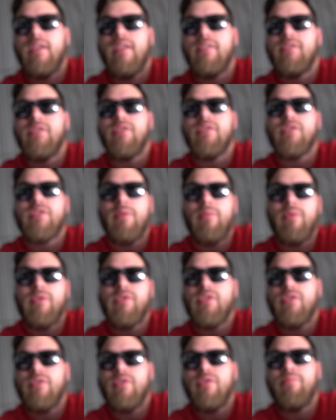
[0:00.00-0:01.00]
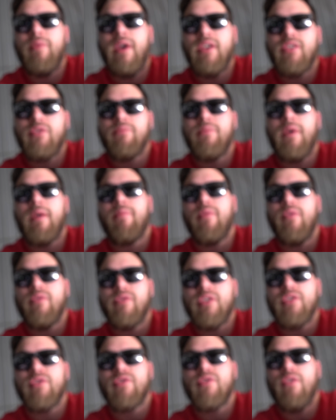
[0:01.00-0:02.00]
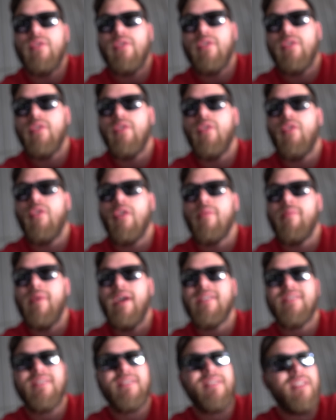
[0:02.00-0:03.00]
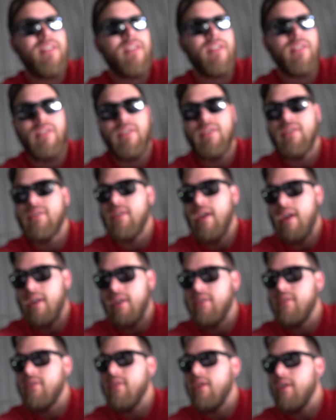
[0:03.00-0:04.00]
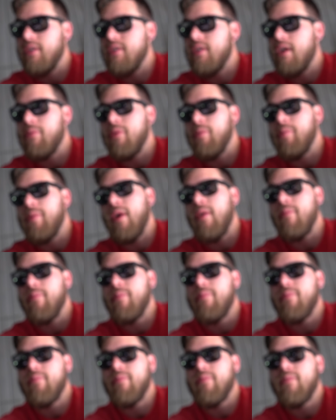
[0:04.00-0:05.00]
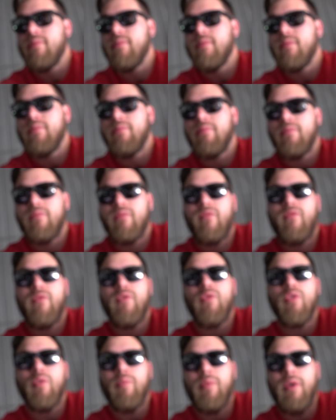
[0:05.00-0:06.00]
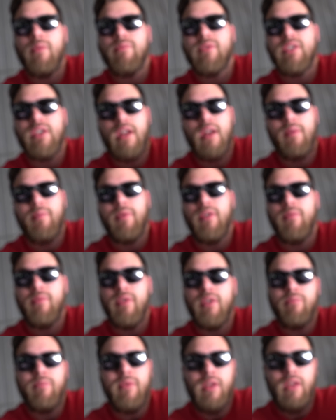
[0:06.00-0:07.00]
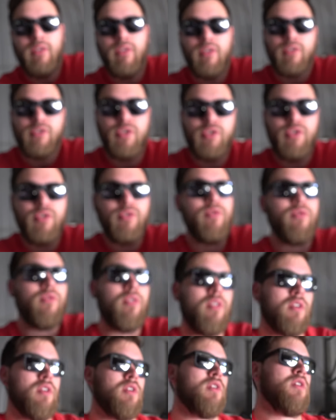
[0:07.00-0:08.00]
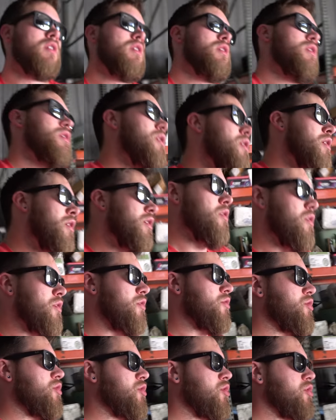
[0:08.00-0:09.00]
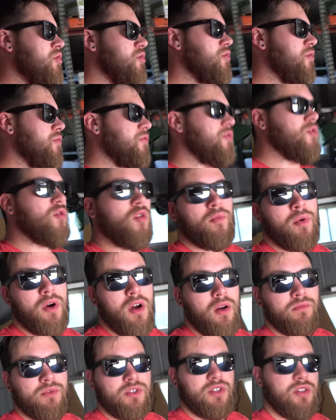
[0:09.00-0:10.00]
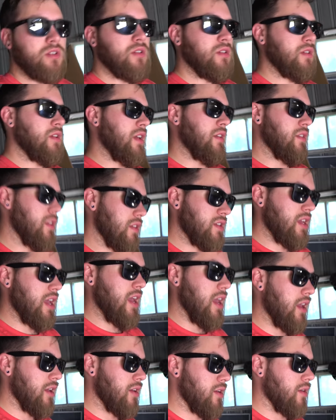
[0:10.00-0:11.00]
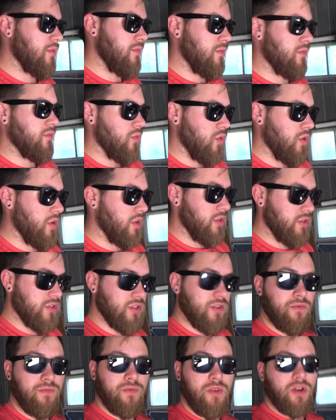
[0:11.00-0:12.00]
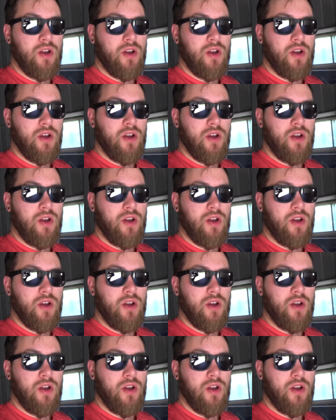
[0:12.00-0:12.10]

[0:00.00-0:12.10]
it's either someone messed with my boost controller, or my, because this has got a double pump fuel pump setup, and I mean, meaning there's two fuel pumps in the tank. There's a